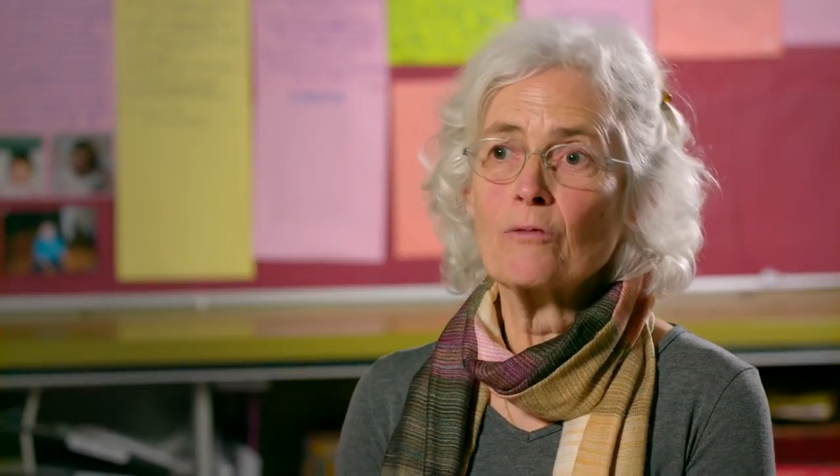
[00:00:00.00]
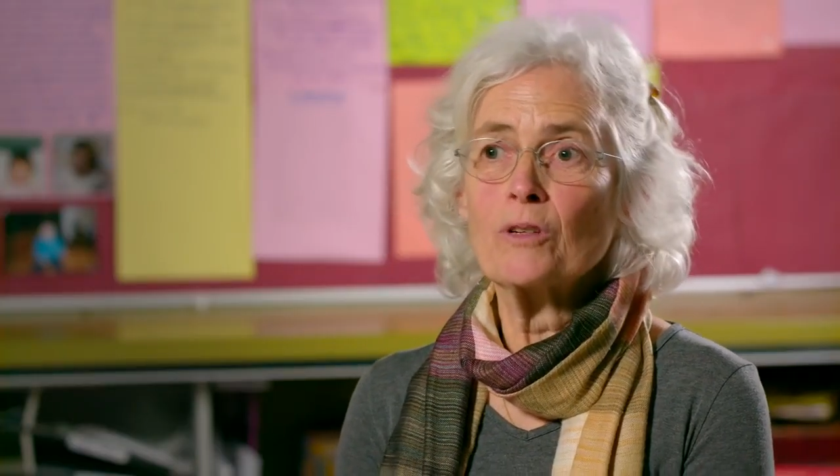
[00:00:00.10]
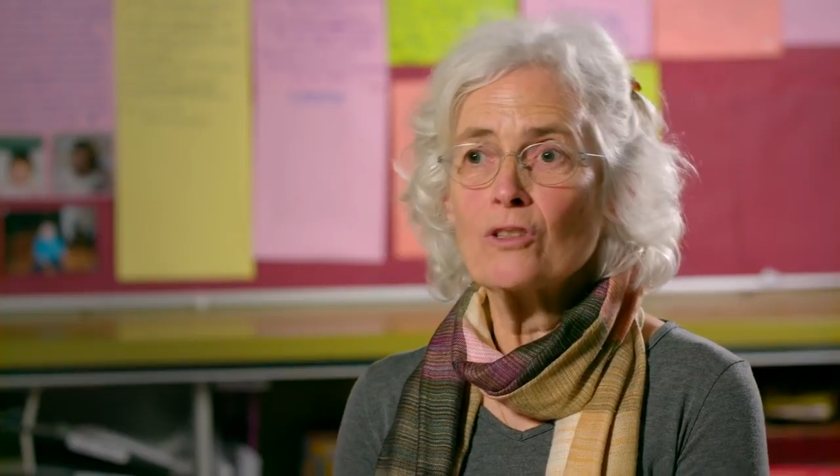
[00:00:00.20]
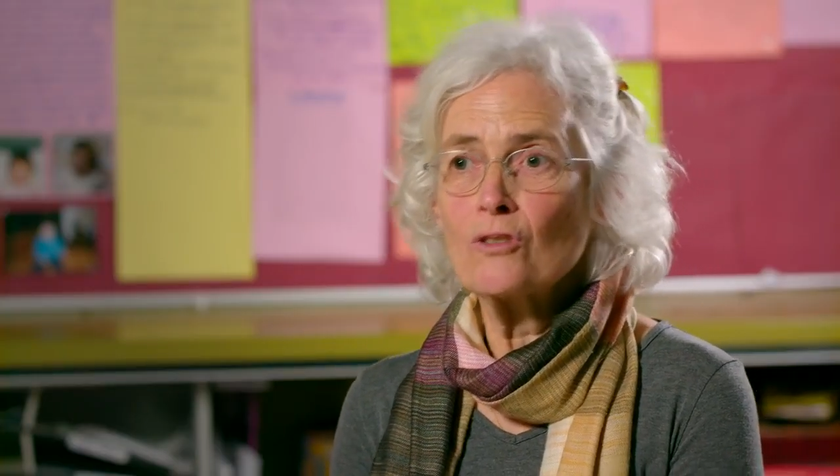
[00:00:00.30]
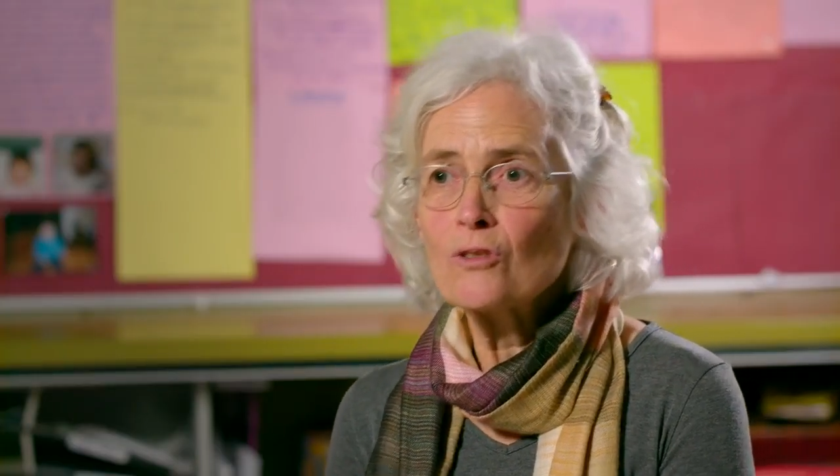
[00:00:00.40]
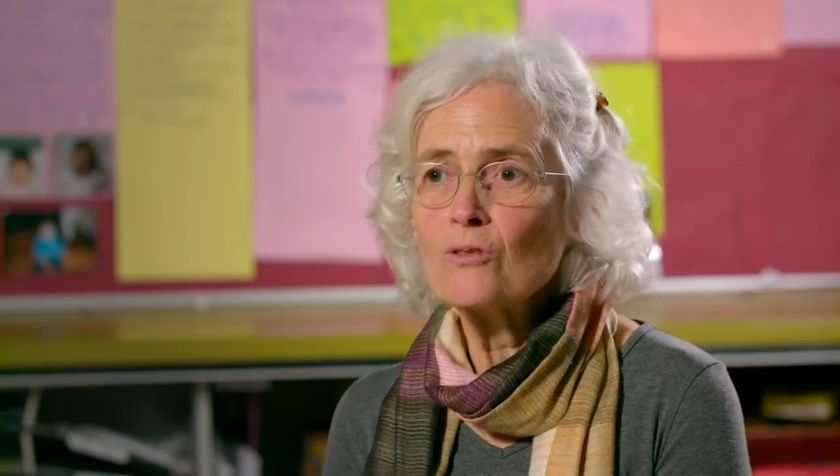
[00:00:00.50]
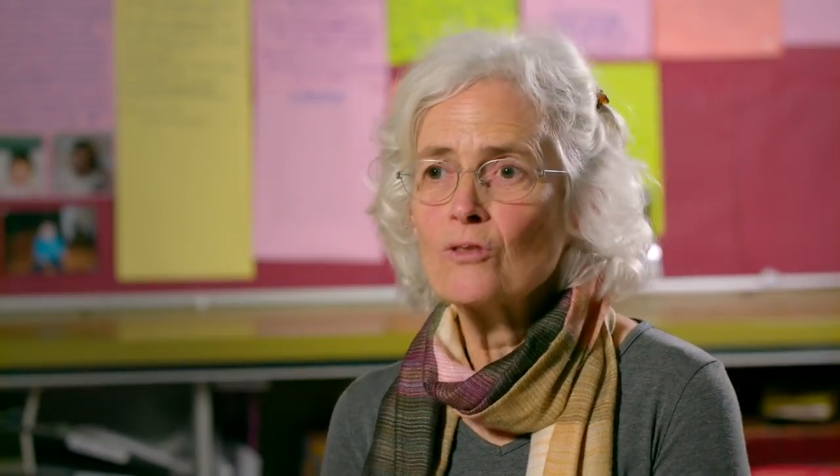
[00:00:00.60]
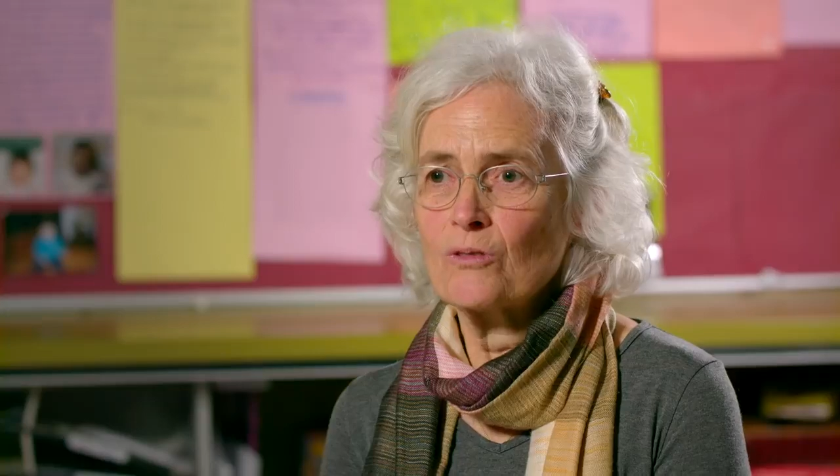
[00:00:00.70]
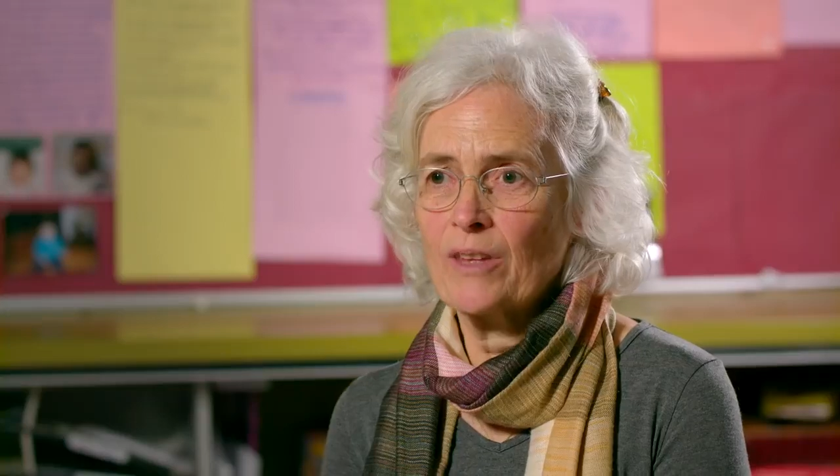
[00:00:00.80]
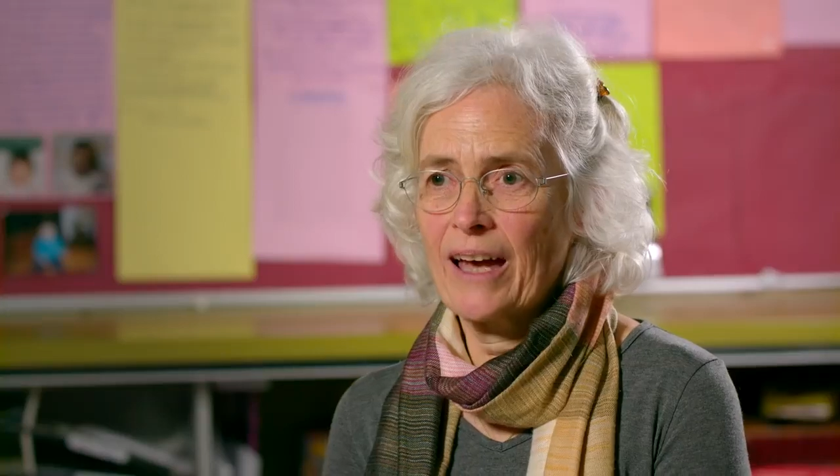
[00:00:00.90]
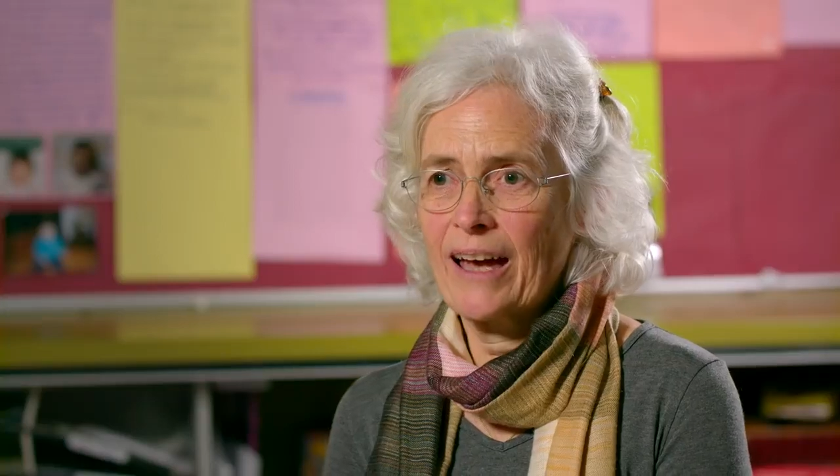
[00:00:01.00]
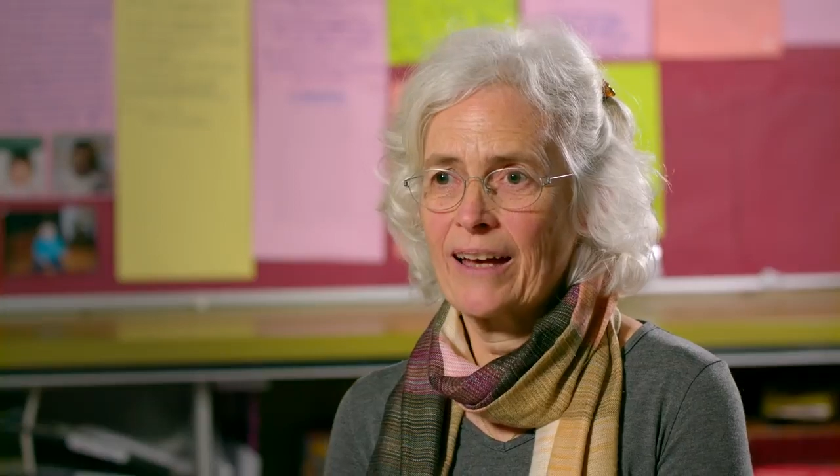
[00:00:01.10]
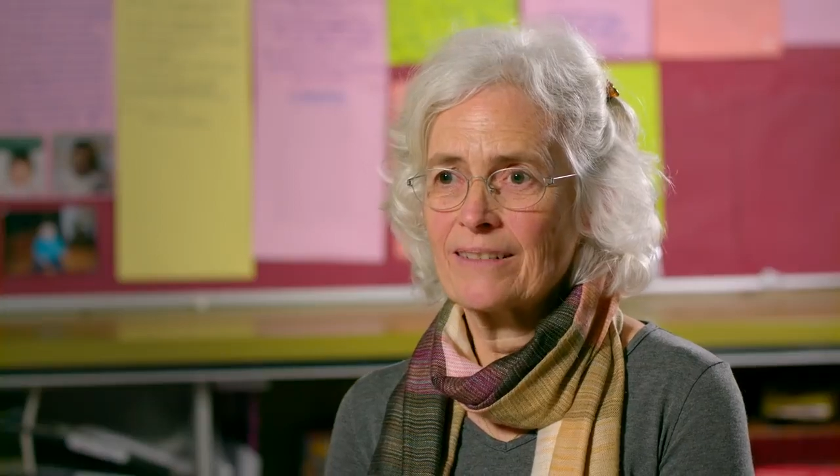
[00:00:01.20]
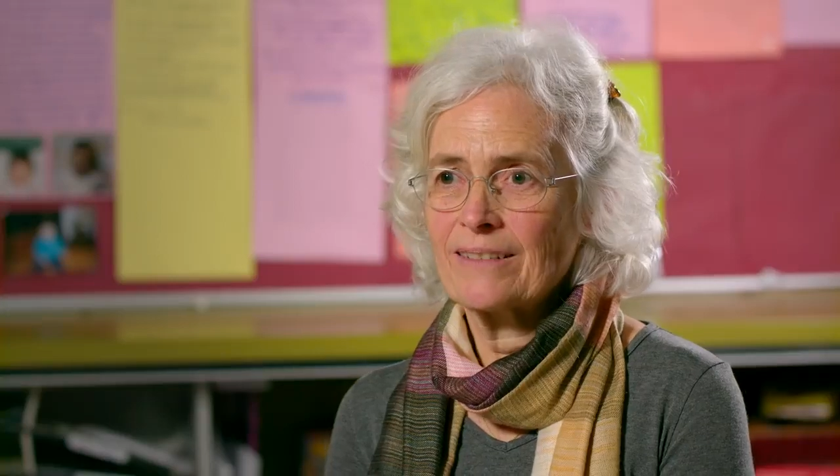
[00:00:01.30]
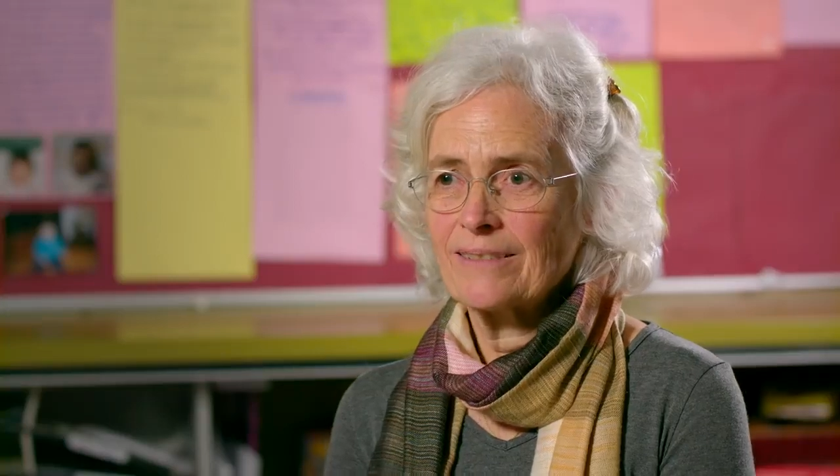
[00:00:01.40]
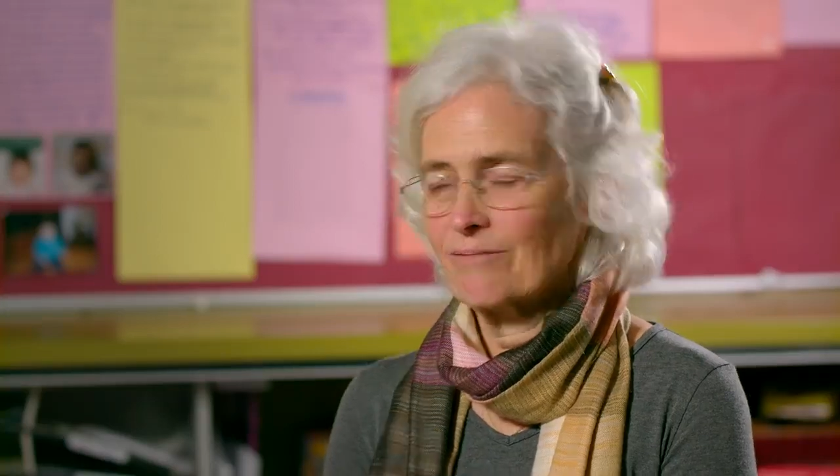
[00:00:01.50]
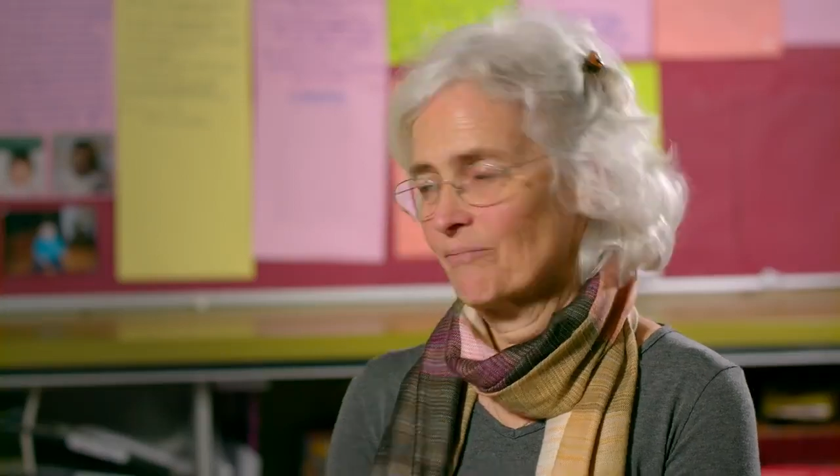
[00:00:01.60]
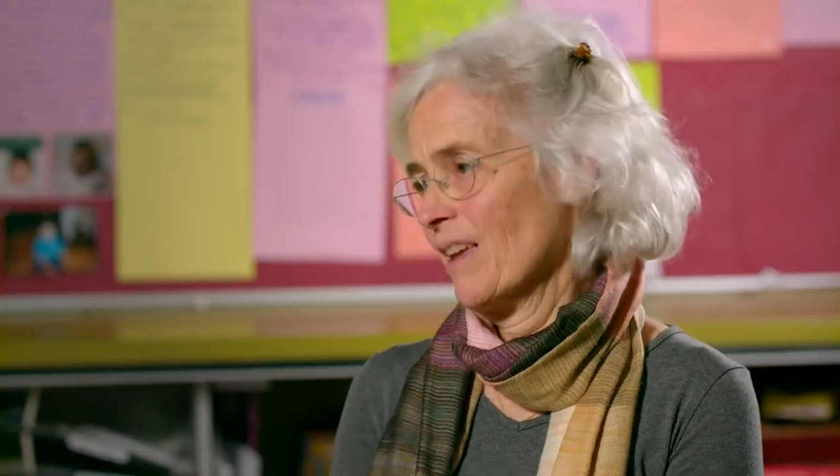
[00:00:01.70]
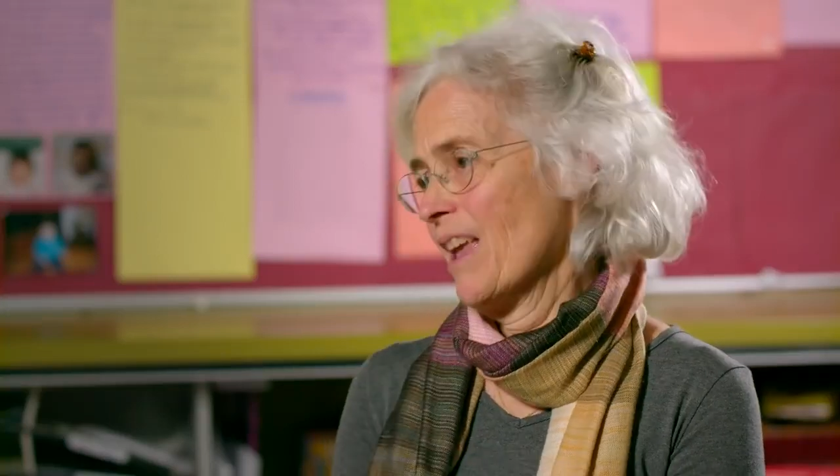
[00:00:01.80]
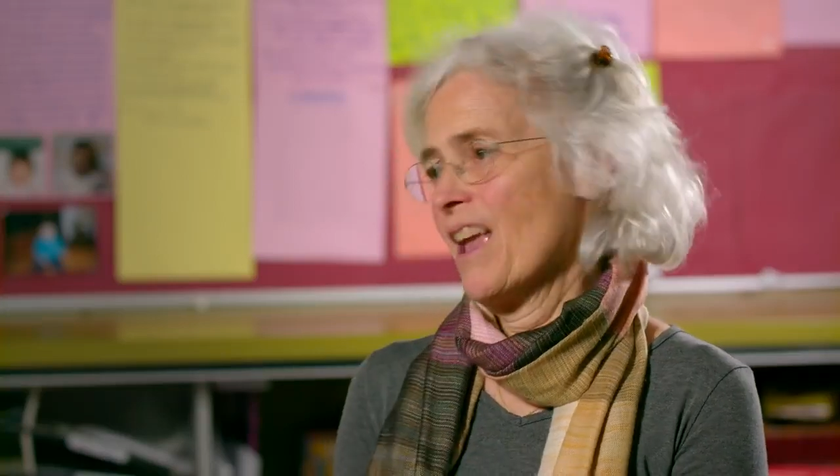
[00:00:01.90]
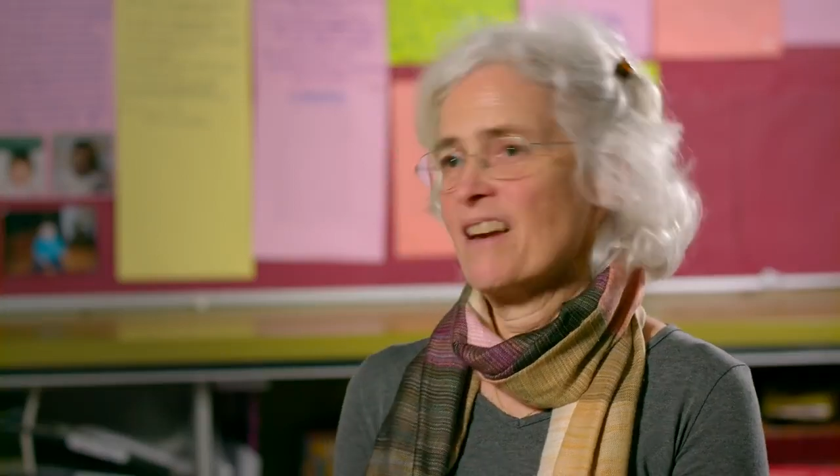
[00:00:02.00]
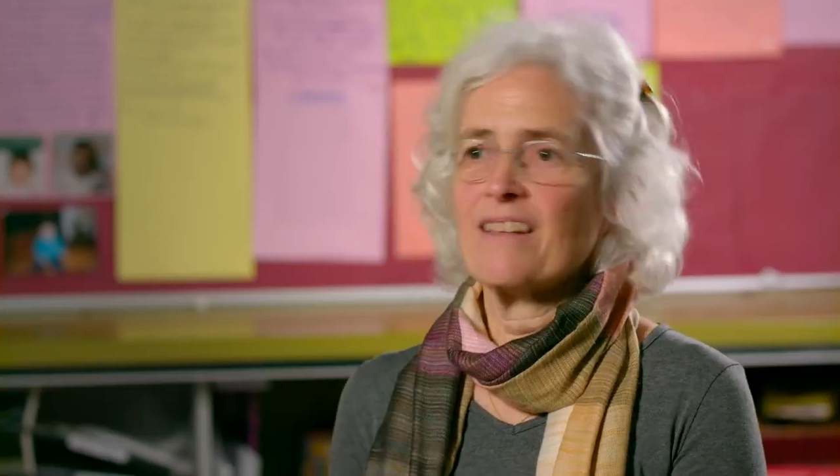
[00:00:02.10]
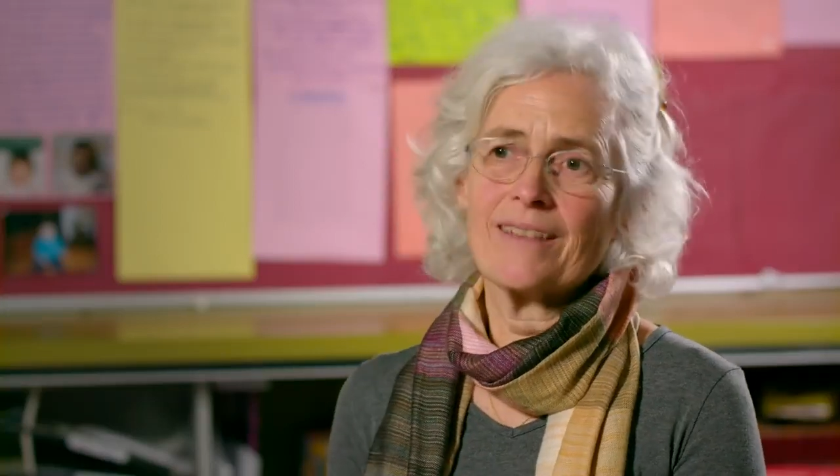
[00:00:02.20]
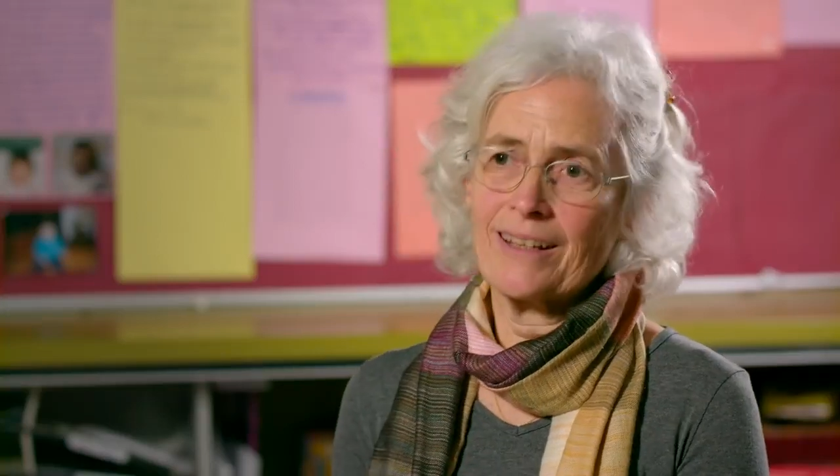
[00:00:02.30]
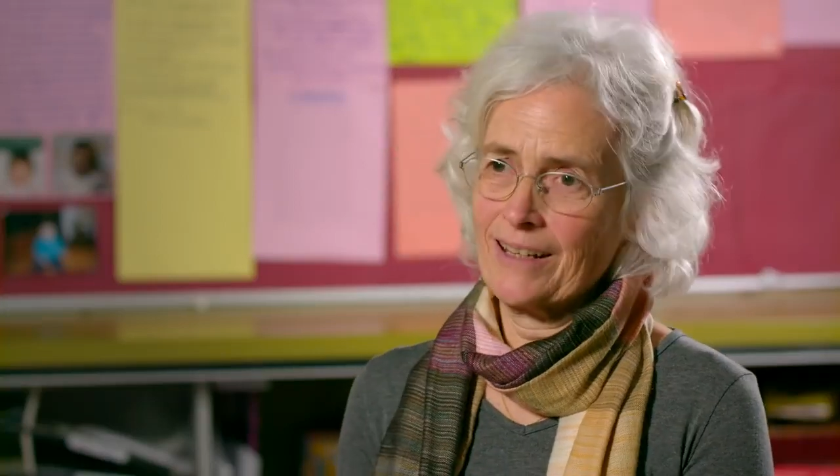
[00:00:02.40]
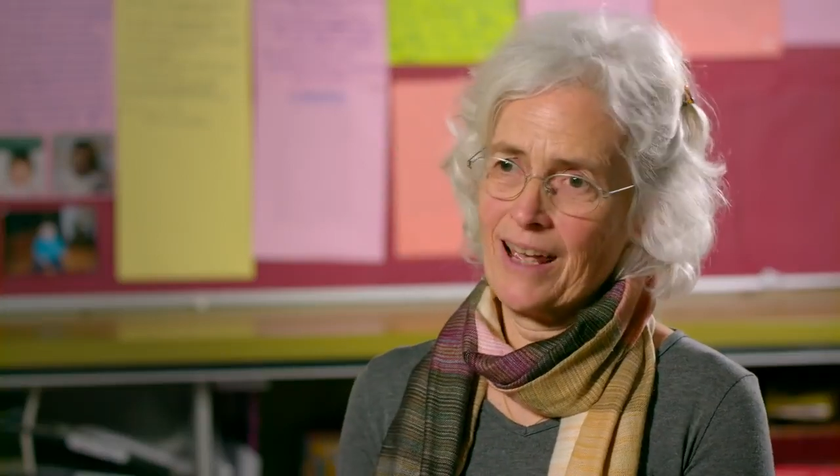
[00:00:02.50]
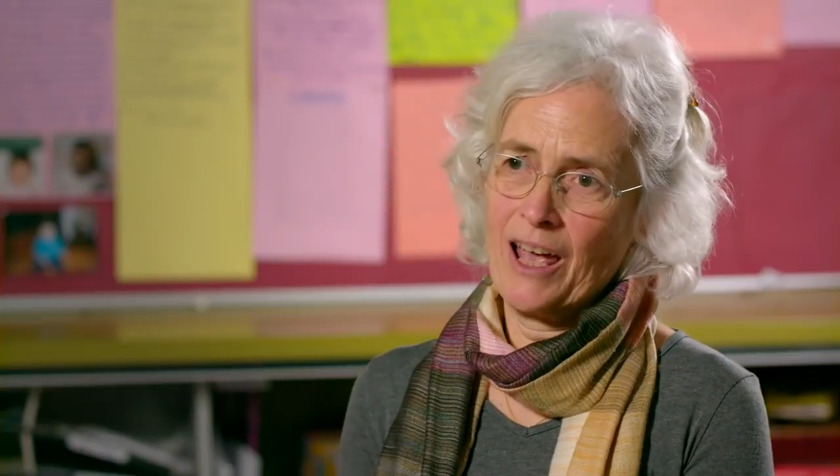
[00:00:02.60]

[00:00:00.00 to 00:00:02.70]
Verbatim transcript: If we do do that, anything can